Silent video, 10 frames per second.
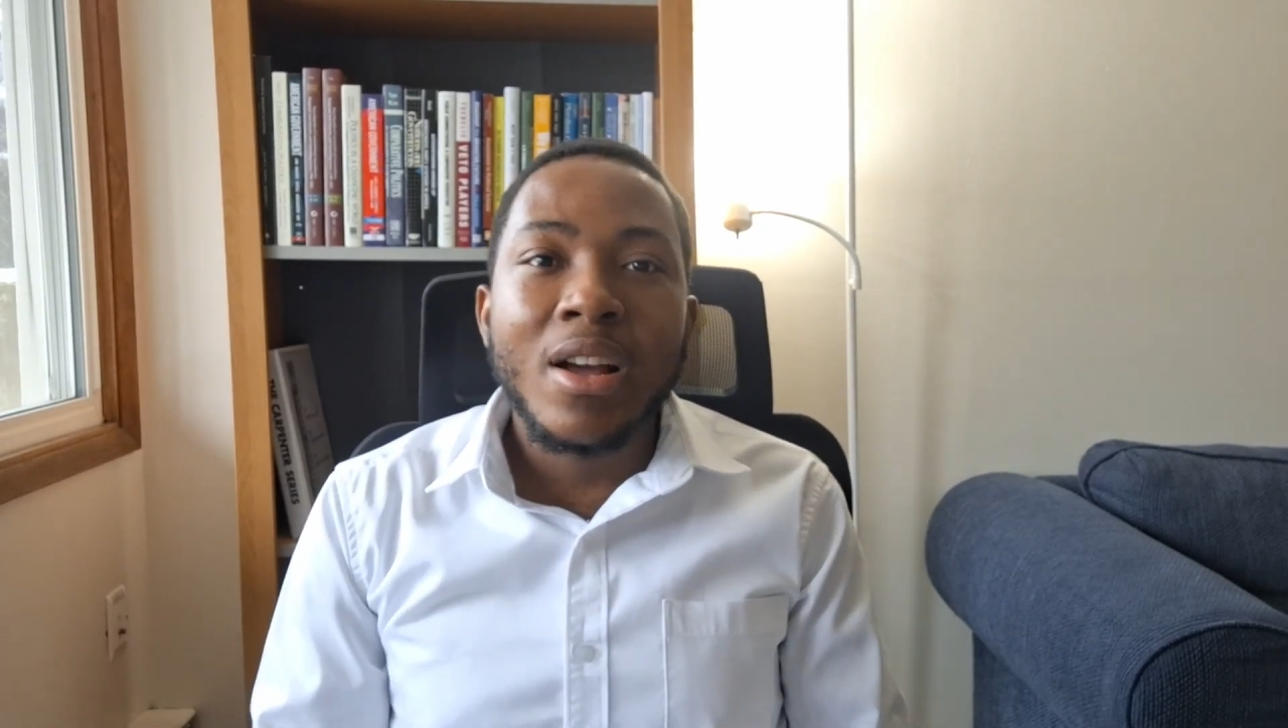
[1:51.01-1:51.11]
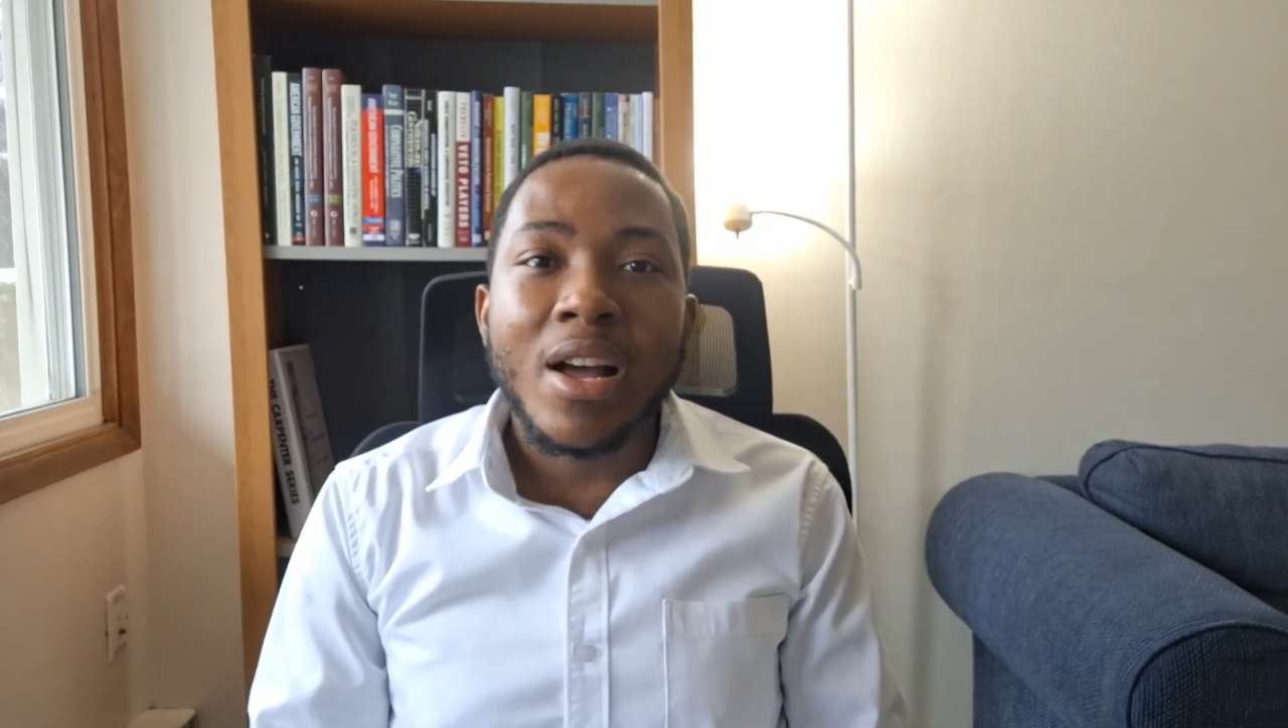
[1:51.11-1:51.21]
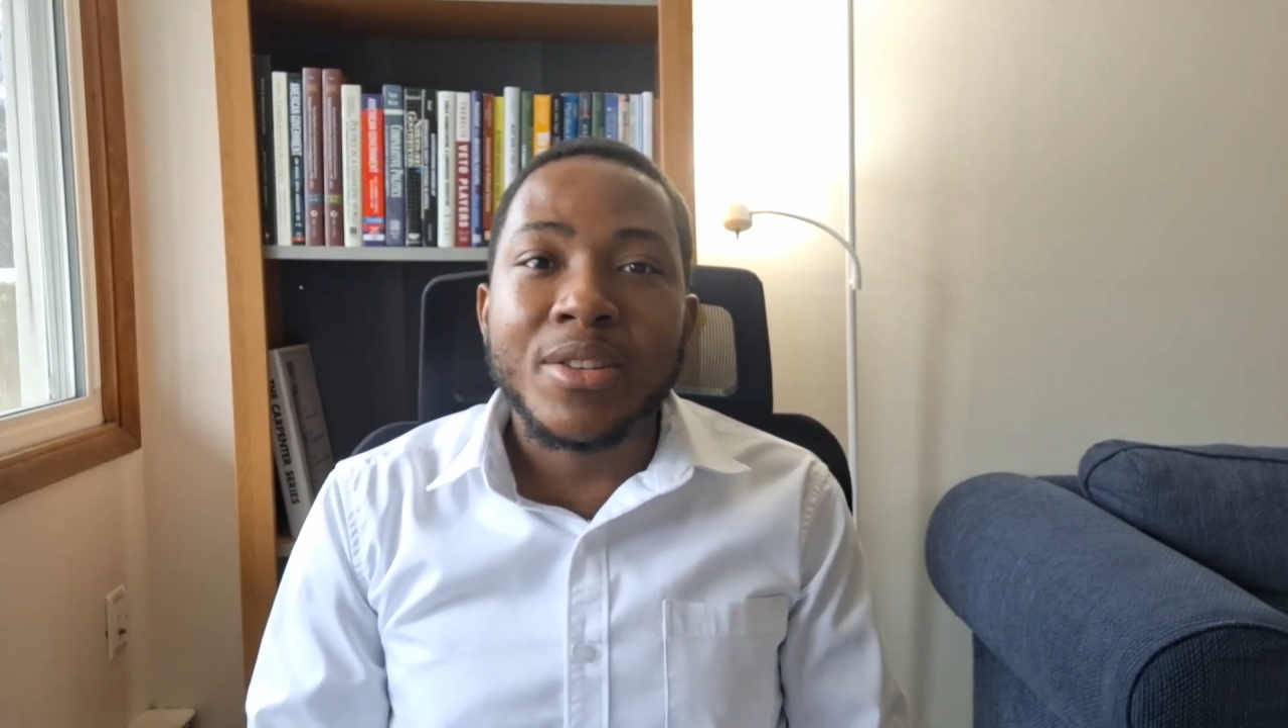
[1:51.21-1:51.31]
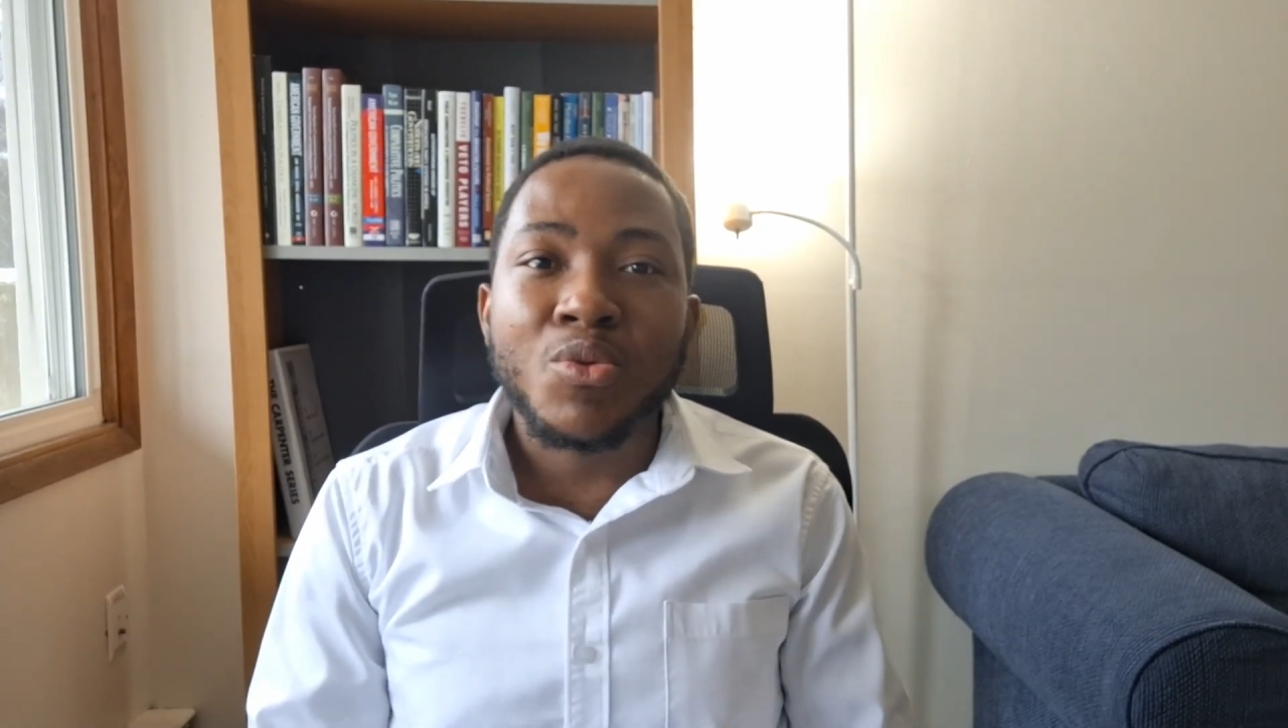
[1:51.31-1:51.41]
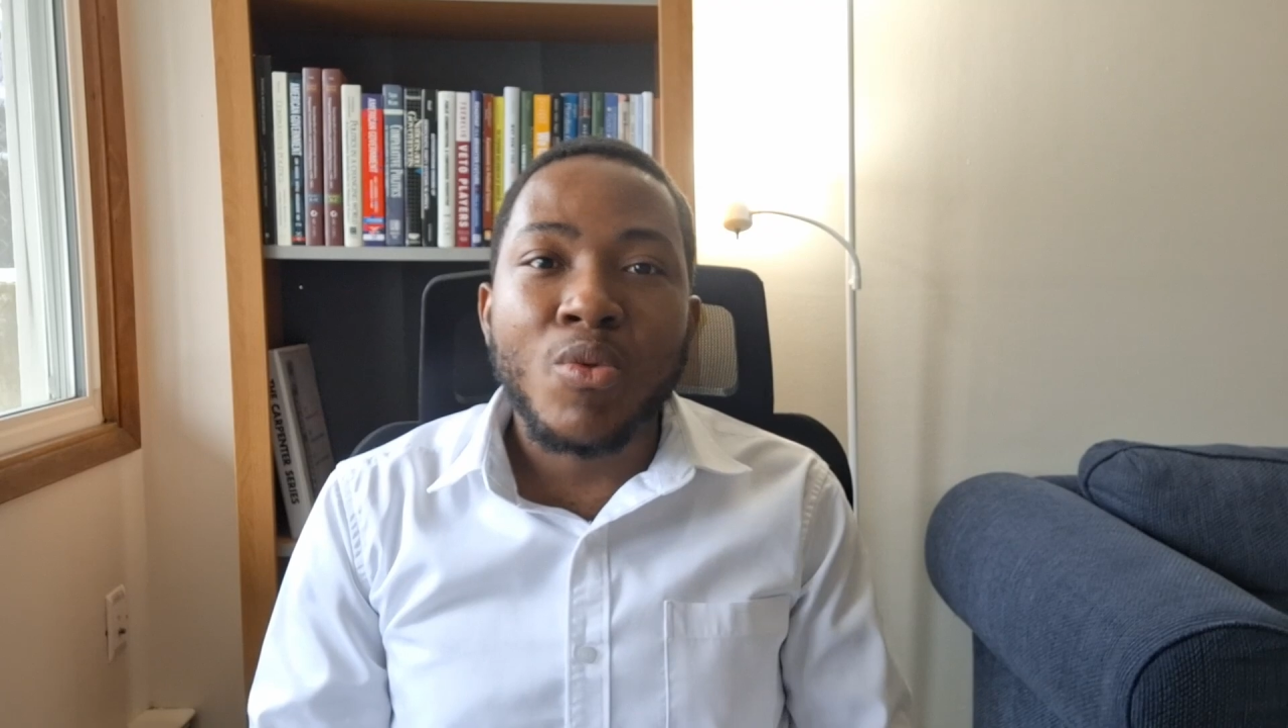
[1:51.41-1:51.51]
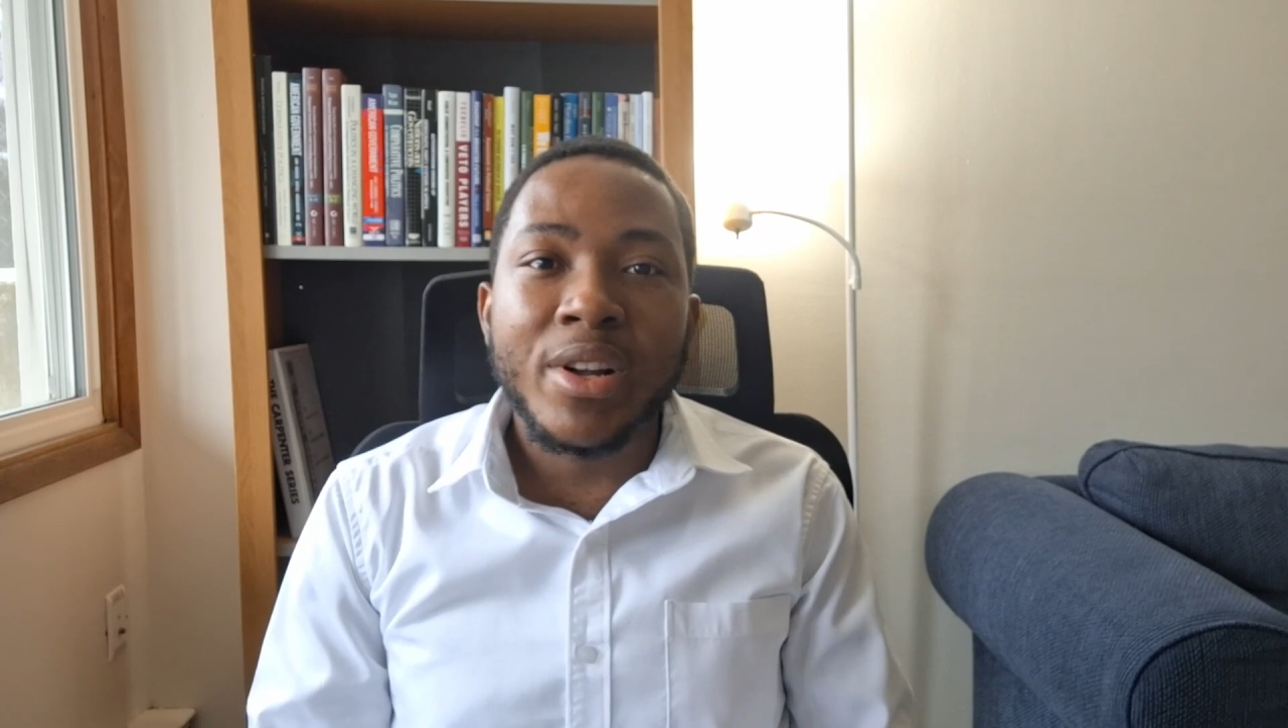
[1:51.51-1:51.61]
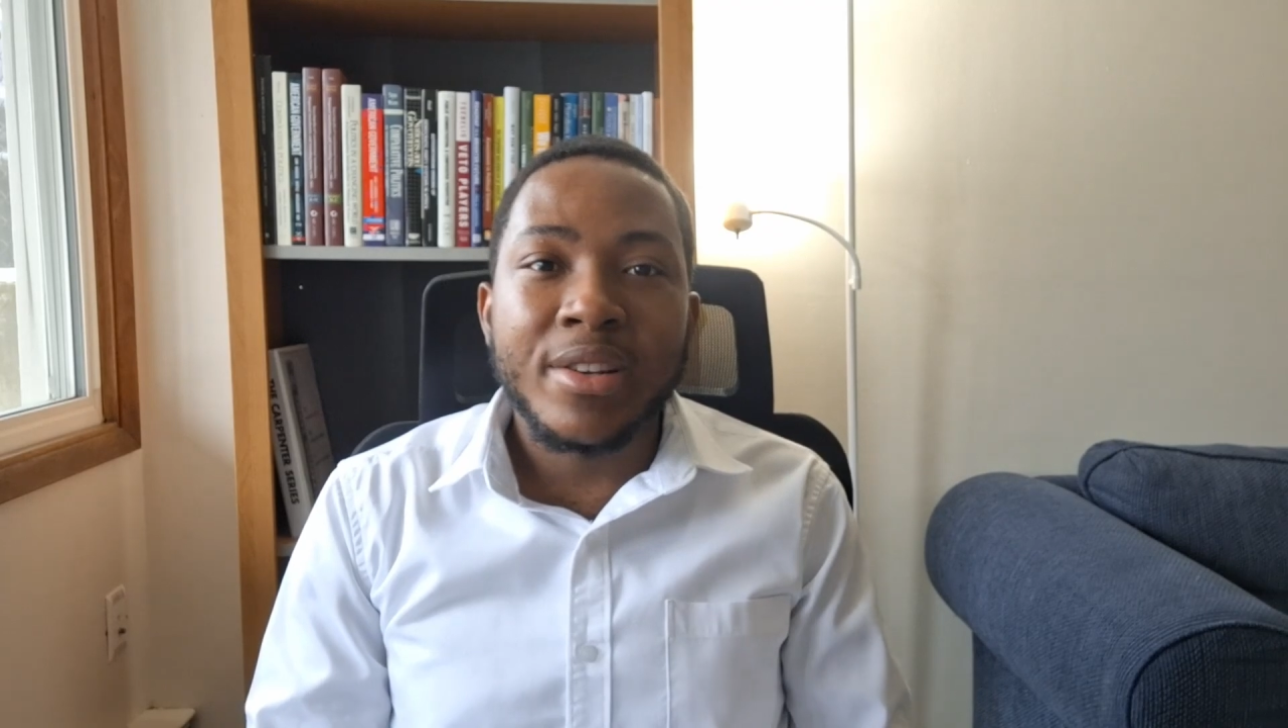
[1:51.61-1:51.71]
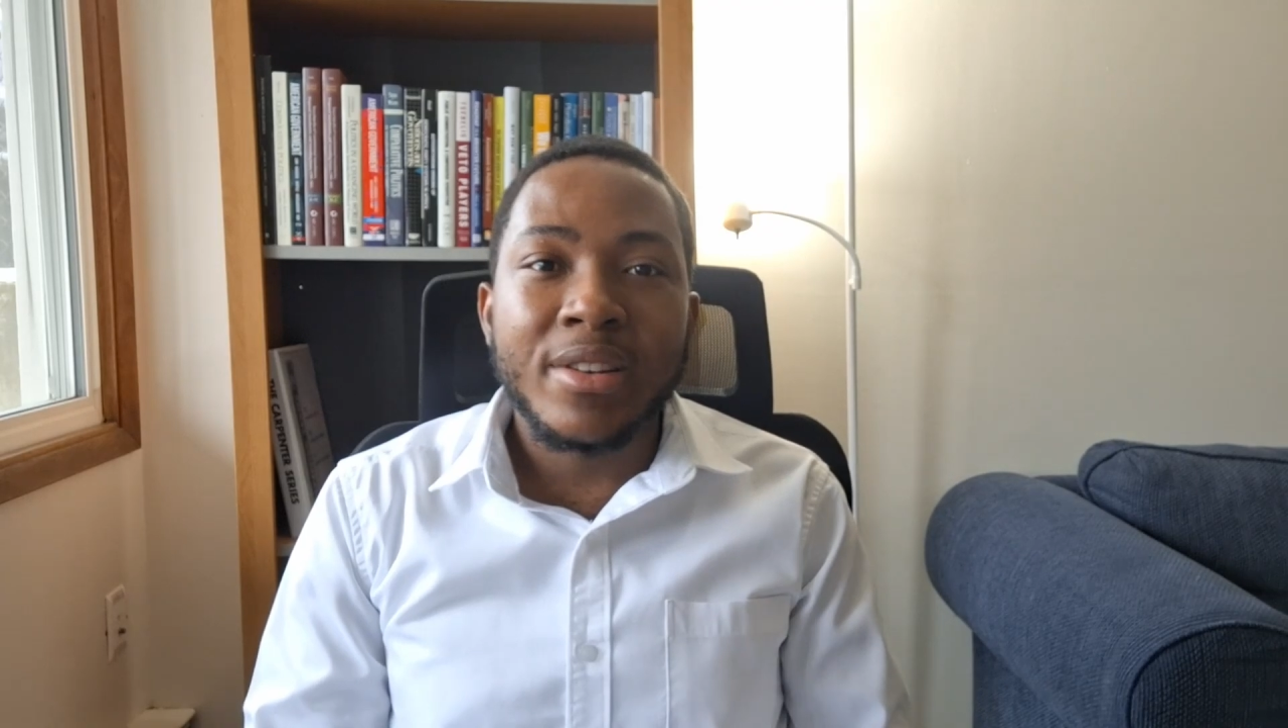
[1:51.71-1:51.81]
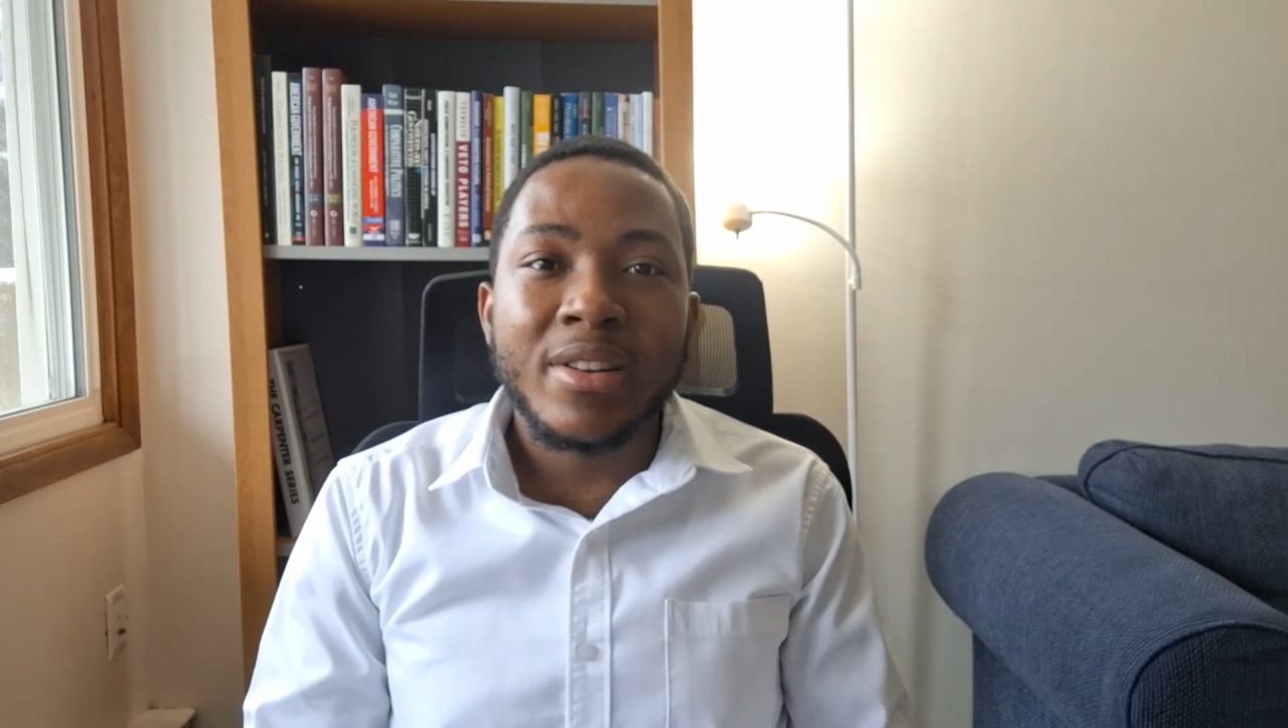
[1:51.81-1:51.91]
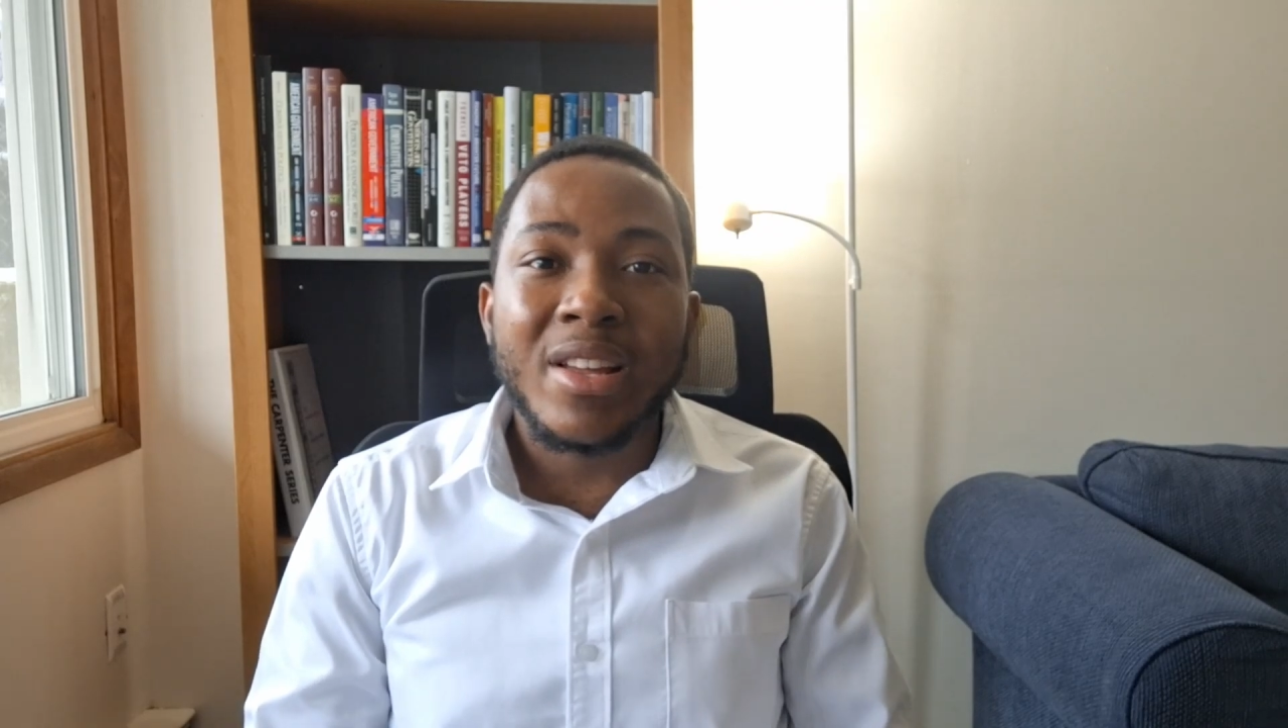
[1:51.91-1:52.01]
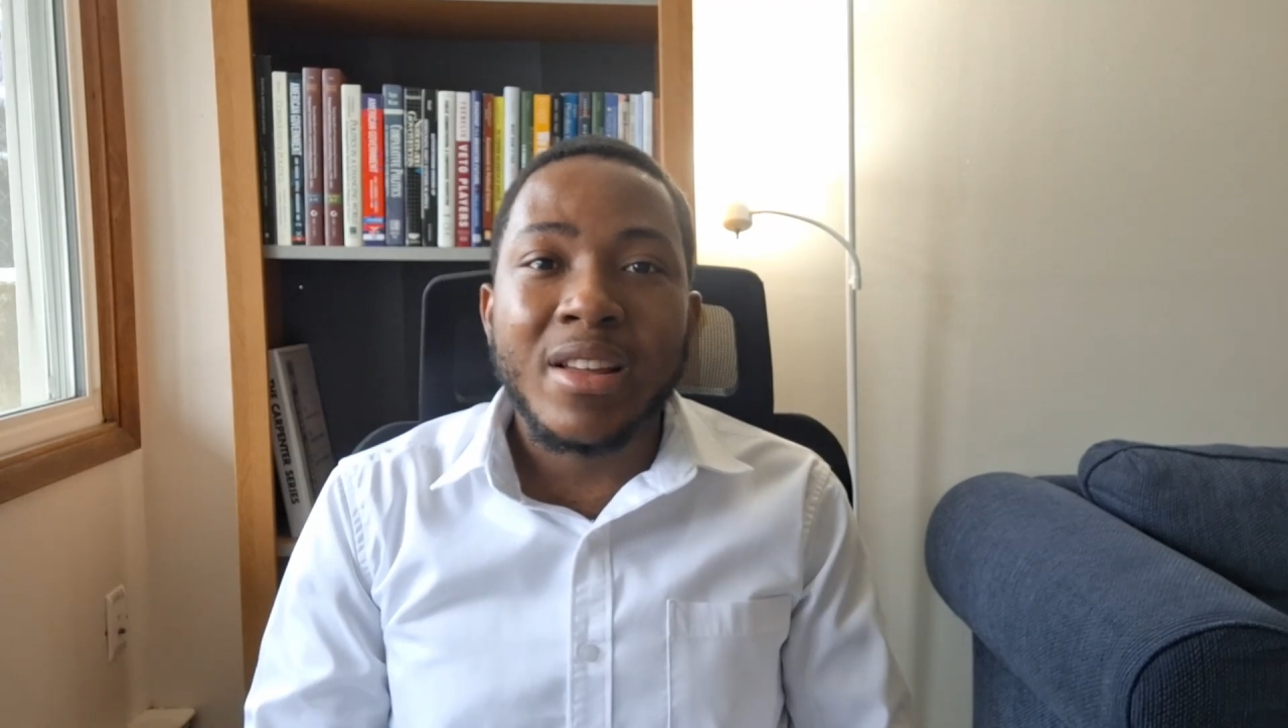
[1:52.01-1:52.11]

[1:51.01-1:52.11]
as one